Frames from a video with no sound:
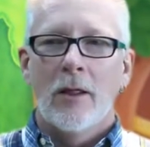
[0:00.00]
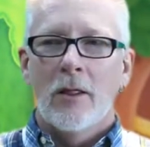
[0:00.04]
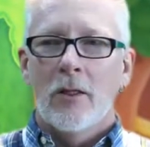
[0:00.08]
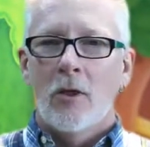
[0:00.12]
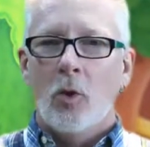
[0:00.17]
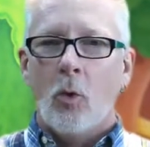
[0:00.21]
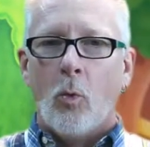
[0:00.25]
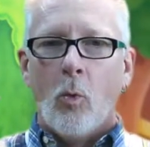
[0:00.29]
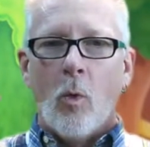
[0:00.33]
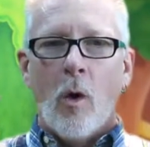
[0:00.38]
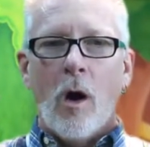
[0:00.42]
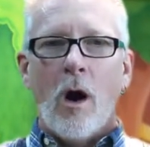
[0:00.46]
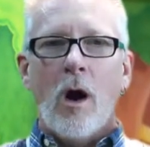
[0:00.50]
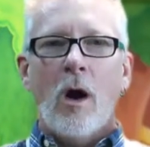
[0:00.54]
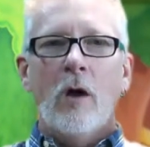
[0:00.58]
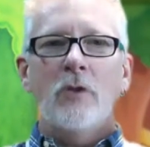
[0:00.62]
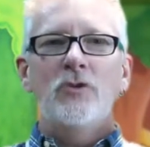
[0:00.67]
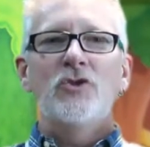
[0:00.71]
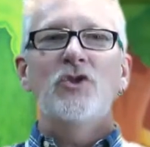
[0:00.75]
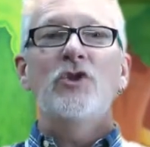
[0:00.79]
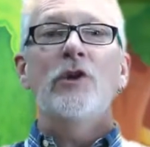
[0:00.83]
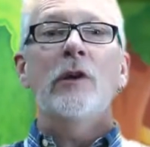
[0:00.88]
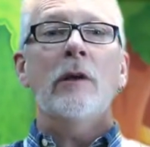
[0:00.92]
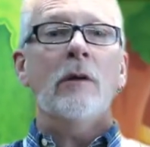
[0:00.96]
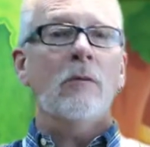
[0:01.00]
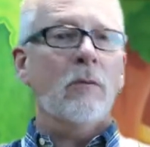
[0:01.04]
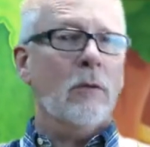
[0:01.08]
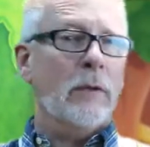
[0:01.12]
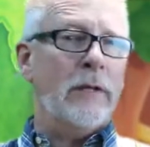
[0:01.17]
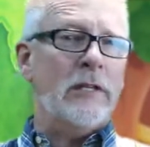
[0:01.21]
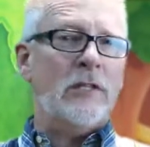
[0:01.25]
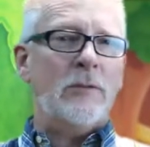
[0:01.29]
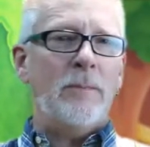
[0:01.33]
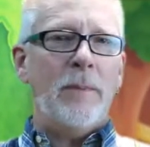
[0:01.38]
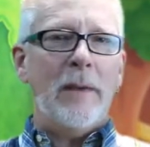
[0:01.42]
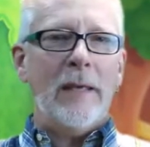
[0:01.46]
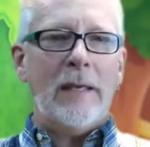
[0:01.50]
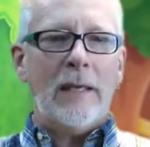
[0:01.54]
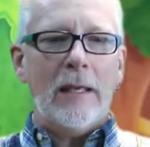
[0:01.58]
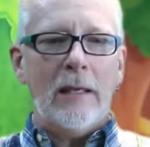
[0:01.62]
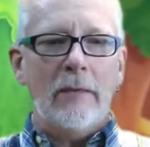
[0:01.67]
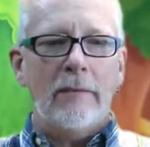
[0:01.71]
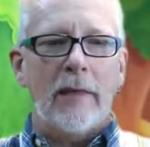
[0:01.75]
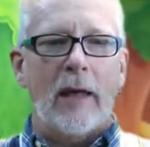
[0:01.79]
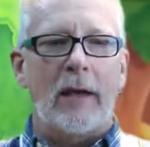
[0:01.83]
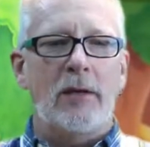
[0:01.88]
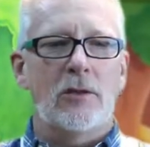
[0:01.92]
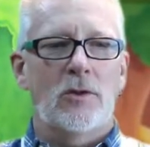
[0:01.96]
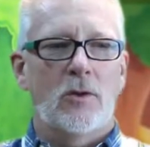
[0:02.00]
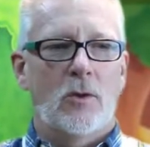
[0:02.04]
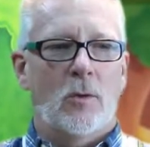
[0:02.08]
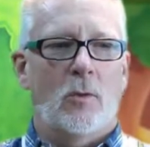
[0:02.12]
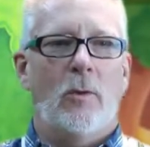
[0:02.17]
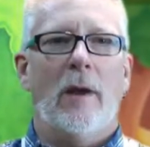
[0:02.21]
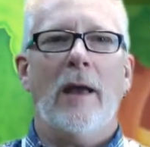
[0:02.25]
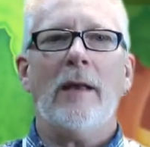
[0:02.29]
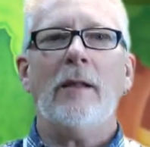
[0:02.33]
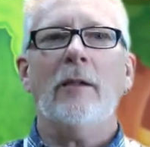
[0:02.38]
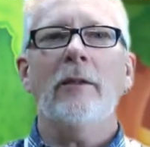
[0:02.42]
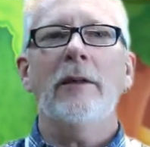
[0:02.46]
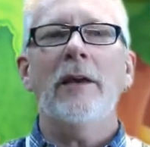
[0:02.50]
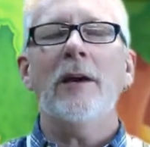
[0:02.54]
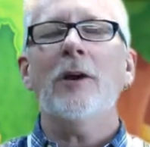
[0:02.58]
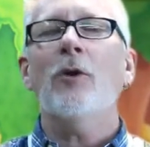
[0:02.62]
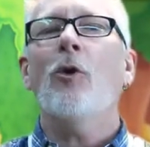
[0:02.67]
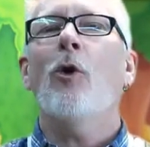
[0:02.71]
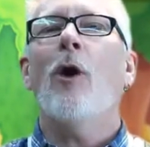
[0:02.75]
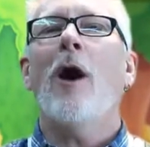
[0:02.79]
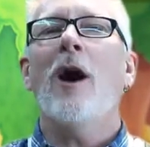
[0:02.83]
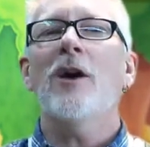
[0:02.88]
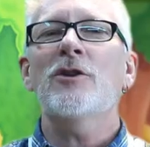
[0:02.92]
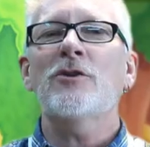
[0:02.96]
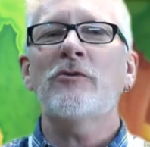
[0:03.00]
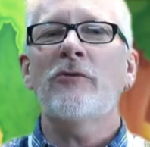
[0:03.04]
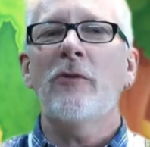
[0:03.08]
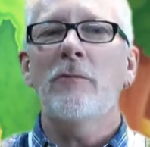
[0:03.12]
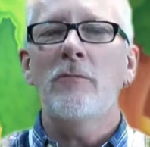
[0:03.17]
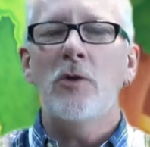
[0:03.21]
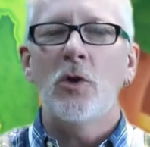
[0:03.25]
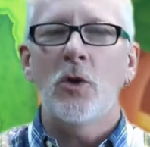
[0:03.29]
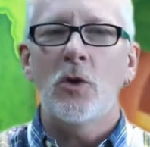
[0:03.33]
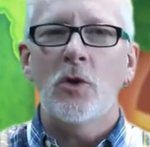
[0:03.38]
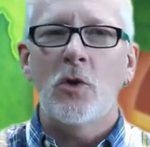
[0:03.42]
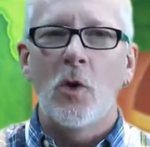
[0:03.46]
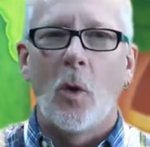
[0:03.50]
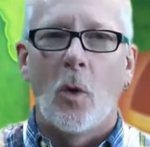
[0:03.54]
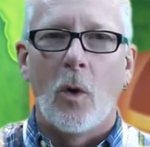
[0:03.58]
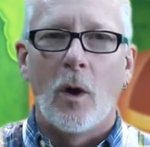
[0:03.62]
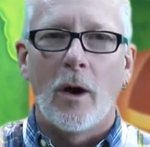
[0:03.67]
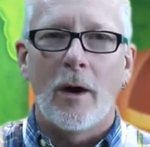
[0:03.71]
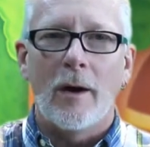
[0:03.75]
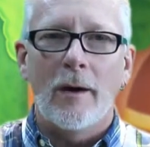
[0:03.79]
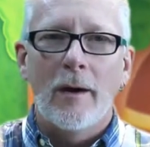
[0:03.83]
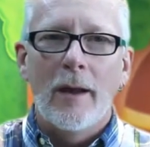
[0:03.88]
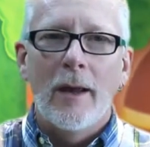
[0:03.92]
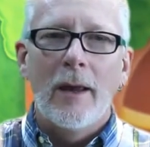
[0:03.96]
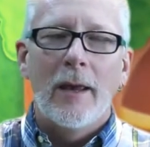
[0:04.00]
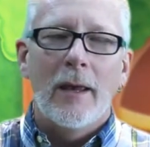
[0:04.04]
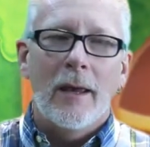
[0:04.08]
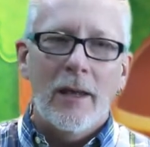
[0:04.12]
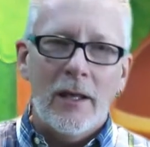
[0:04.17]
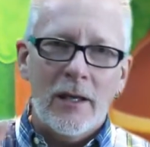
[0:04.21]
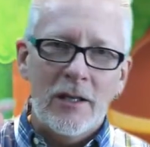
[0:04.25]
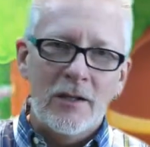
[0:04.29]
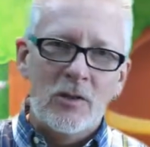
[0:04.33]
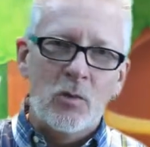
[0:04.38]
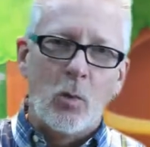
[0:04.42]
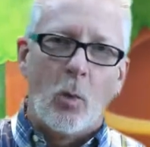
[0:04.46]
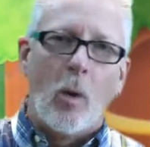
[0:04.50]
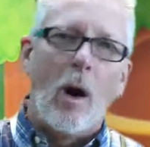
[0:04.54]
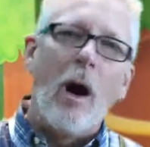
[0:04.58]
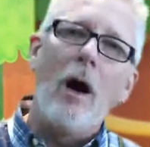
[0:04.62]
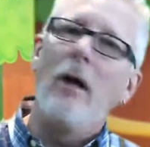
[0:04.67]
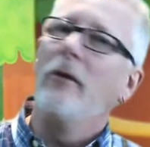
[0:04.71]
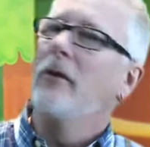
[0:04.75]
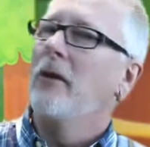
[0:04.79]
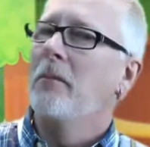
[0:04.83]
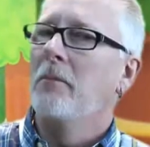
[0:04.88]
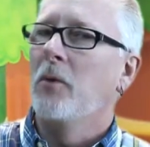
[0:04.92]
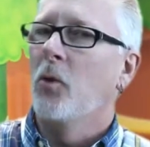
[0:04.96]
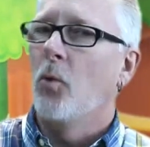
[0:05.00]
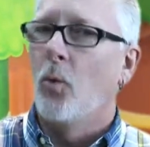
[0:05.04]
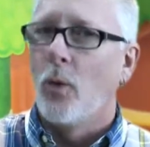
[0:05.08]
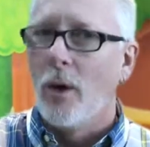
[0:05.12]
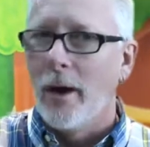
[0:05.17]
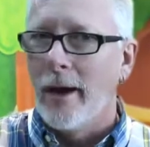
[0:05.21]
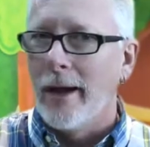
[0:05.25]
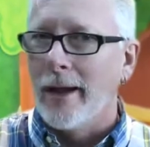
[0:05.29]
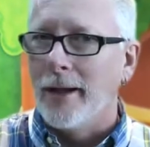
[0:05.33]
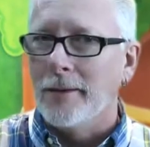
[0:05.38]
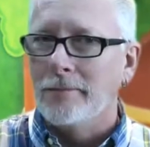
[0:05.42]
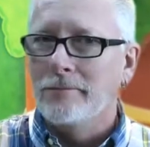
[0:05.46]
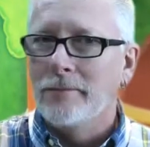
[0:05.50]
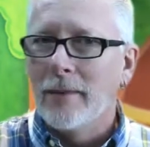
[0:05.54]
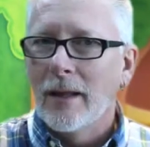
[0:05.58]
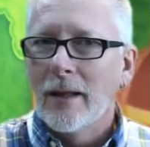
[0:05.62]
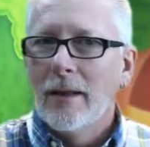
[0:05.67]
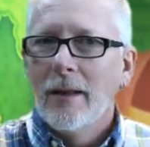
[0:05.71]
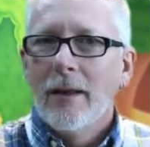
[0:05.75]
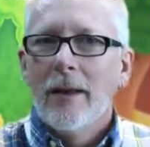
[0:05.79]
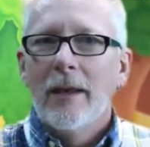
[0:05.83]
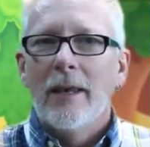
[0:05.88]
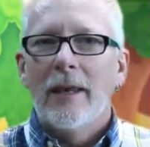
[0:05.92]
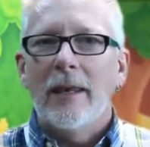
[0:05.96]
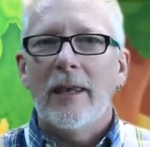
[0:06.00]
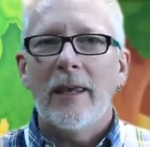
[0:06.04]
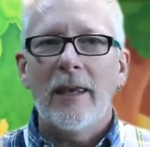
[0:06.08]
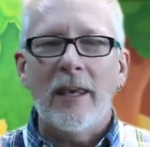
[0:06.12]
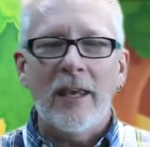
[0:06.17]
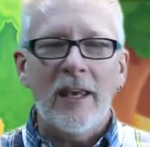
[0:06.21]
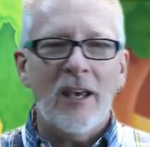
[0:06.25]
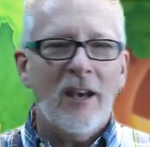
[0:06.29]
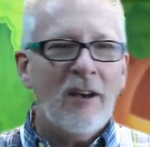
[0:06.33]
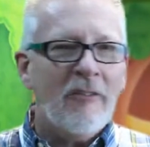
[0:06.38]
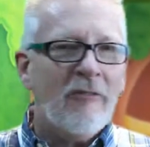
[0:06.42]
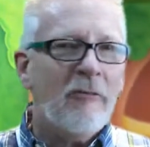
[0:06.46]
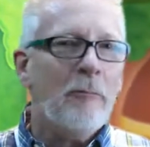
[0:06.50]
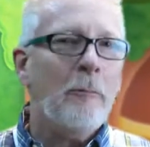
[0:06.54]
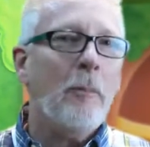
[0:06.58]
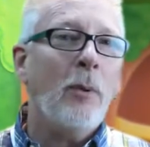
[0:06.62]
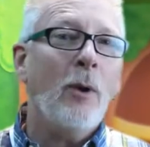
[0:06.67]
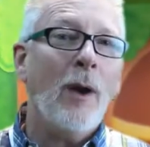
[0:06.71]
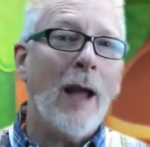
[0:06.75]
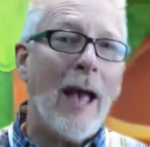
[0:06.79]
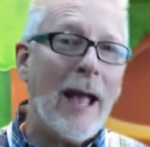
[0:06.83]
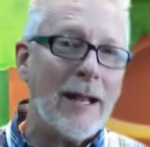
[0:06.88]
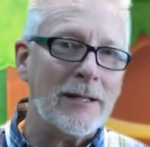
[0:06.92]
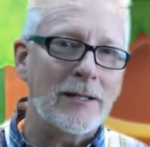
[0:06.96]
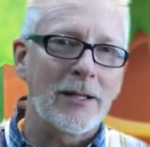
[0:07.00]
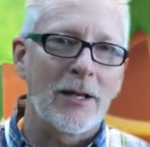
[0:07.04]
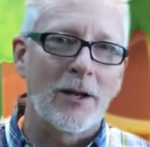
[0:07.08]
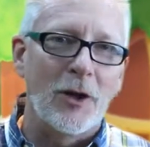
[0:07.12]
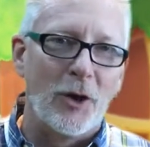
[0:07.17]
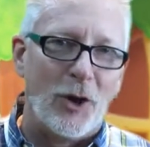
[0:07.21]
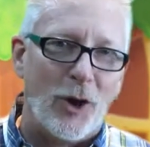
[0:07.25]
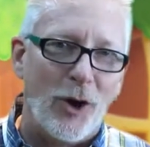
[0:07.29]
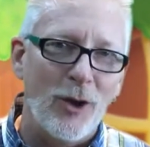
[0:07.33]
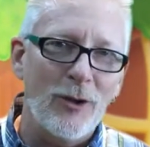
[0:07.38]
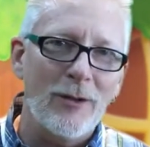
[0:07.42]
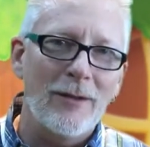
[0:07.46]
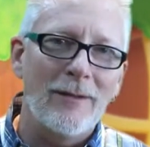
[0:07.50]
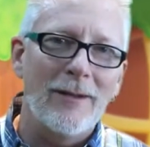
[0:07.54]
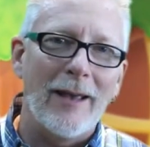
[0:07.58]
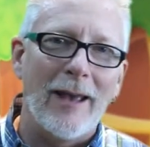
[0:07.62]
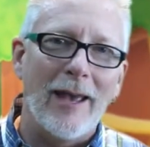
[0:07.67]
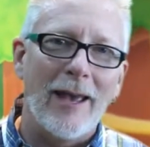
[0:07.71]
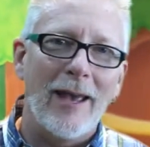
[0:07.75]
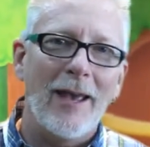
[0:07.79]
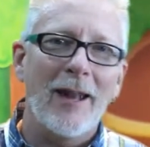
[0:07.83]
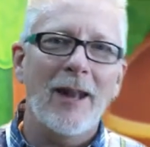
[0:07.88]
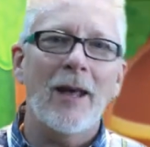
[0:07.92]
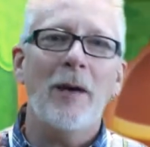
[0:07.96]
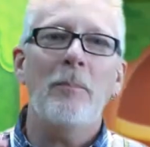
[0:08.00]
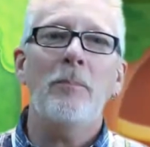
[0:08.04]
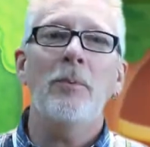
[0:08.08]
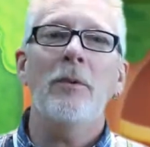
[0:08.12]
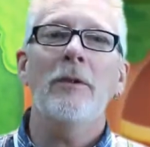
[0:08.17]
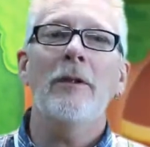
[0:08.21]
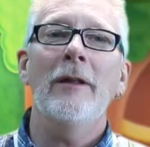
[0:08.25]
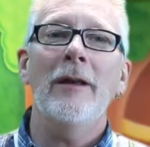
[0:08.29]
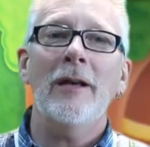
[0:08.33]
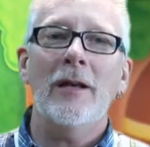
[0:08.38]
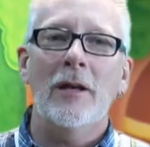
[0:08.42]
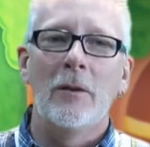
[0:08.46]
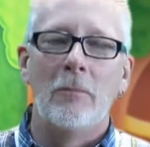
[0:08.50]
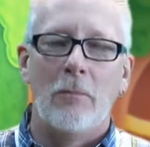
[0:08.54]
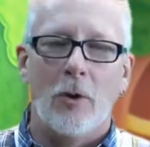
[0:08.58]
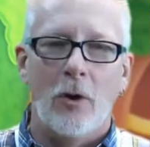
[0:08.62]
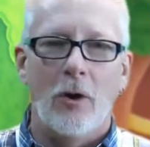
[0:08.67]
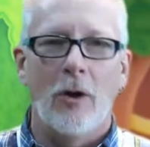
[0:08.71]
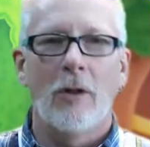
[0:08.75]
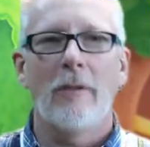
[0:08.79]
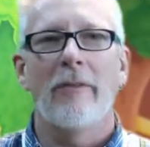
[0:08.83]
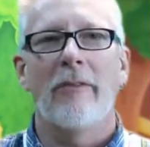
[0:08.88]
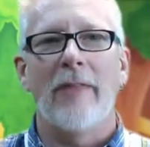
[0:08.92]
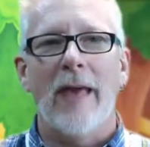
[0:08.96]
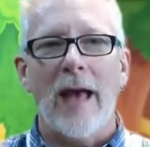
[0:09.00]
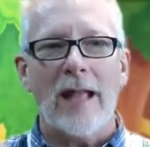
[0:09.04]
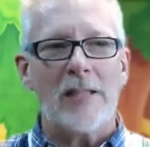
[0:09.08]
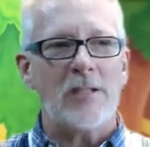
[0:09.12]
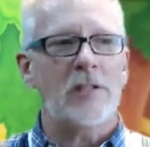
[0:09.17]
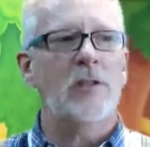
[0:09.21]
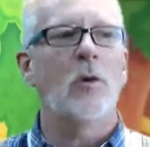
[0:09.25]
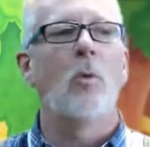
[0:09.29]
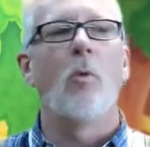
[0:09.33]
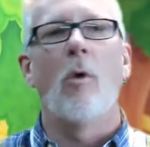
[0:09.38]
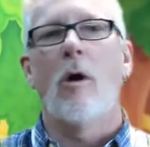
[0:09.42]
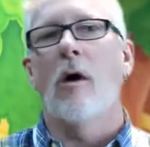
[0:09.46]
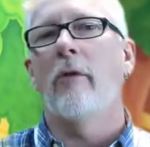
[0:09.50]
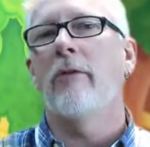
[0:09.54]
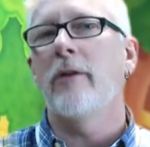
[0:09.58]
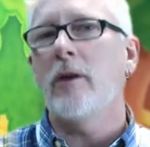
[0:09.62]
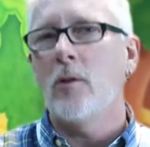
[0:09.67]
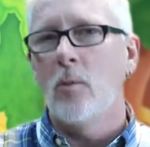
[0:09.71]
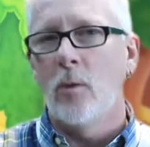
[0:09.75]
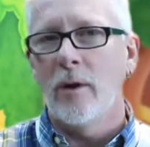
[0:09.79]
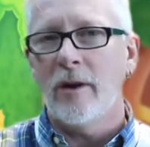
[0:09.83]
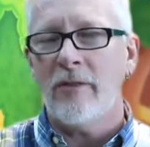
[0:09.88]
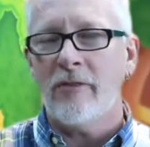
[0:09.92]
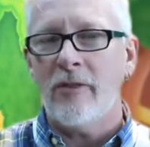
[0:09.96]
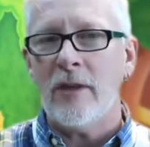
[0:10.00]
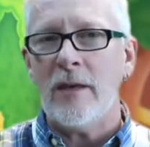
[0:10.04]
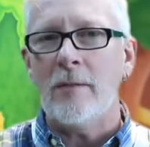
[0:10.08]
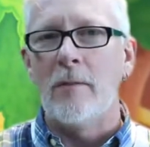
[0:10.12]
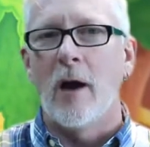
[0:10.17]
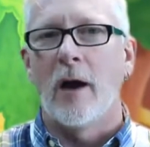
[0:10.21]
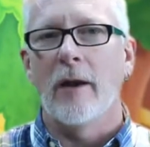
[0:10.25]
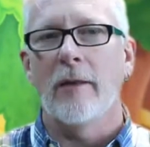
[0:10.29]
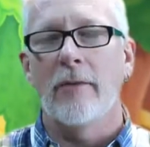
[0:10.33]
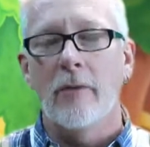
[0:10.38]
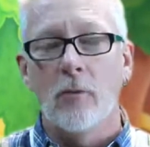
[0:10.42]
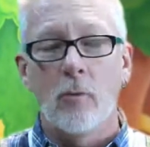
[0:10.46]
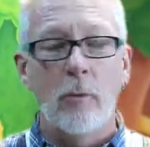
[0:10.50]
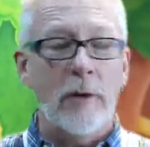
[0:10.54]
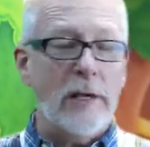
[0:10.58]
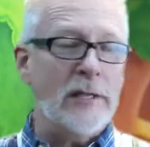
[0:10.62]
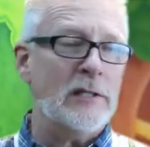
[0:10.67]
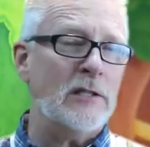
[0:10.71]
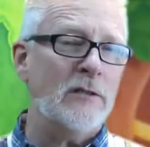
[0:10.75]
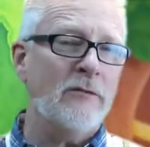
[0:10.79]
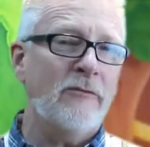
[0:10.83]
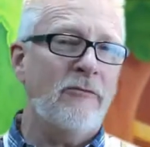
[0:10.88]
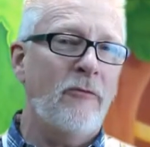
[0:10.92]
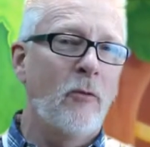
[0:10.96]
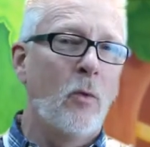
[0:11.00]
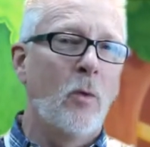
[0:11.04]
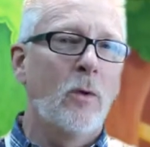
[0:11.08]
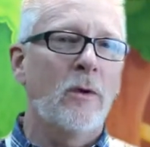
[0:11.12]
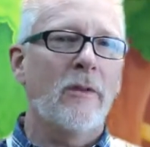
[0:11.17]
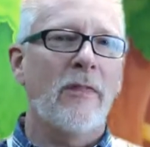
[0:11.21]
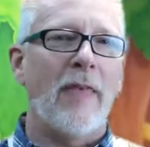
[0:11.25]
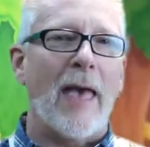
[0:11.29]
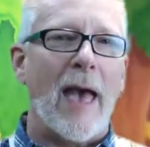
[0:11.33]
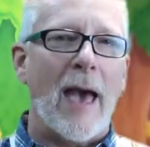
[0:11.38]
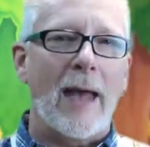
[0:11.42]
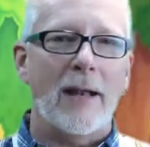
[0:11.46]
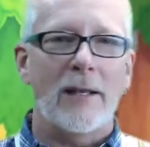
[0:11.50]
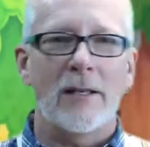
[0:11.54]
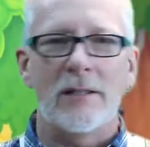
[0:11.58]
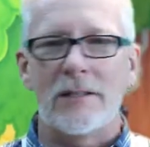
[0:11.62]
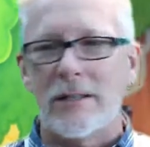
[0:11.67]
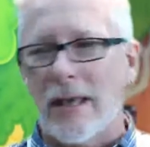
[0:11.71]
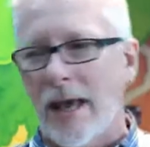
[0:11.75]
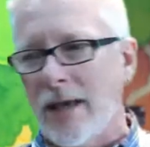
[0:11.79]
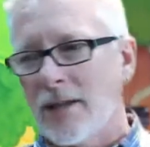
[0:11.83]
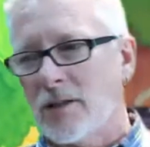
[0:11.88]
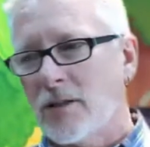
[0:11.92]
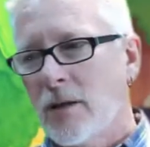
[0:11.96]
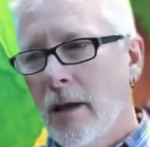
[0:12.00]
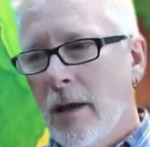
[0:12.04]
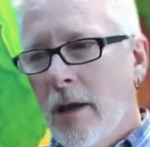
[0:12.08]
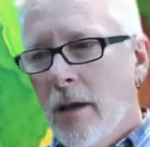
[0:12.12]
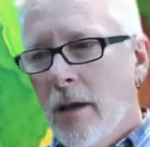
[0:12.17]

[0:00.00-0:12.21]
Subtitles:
the wall, generally speaking, that is directly across from your door is wall number one. If practical and applicable, that's the wall that you want to theme on. And the reason for that is as